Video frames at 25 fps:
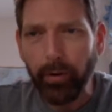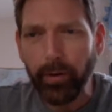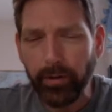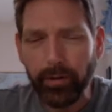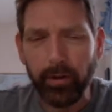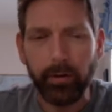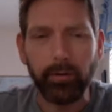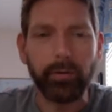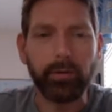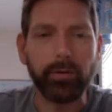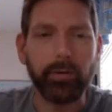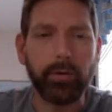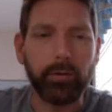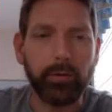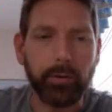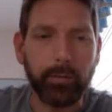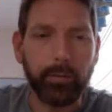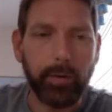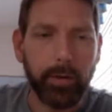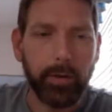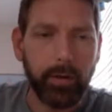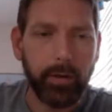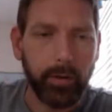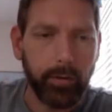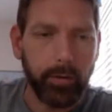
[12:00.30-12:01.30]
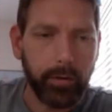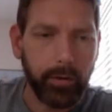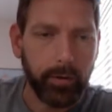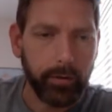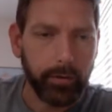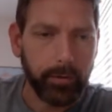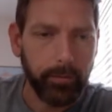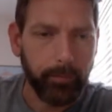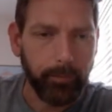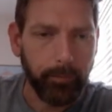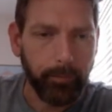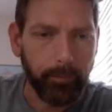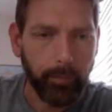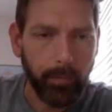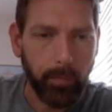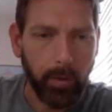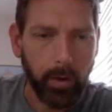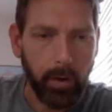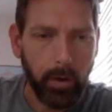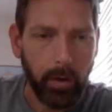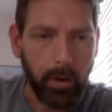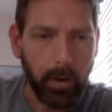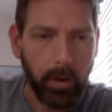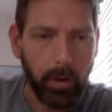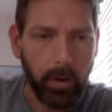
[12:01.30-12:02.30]
always, always about the units.
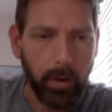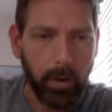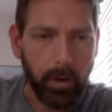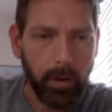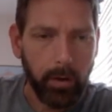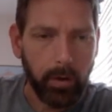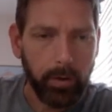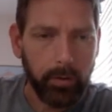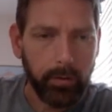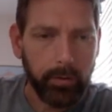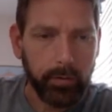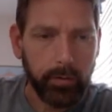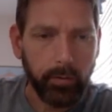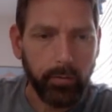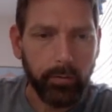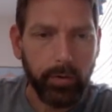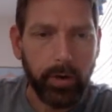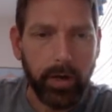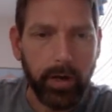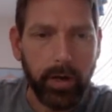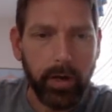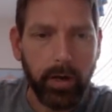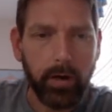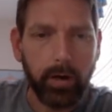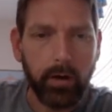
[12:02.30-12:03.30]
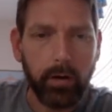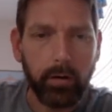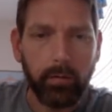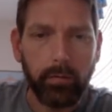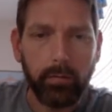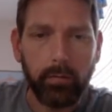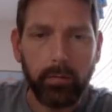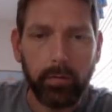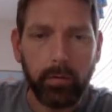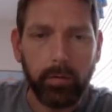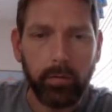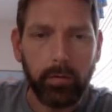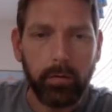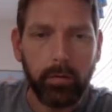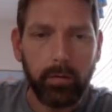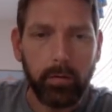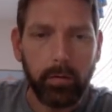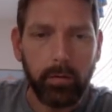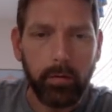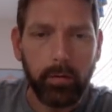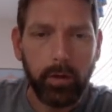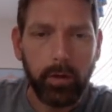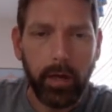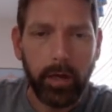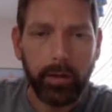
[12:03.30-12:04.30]
So now,
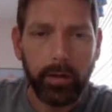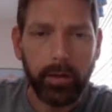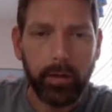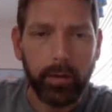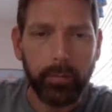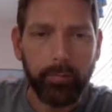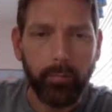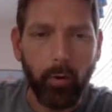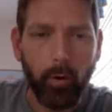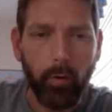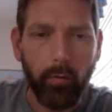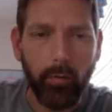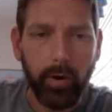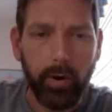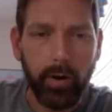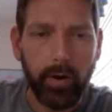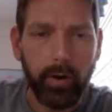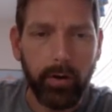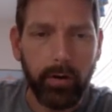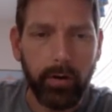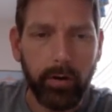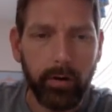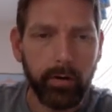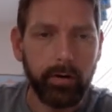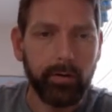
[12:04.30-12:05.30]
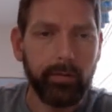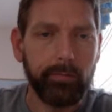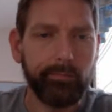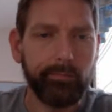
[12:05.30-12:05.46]
at this point right here,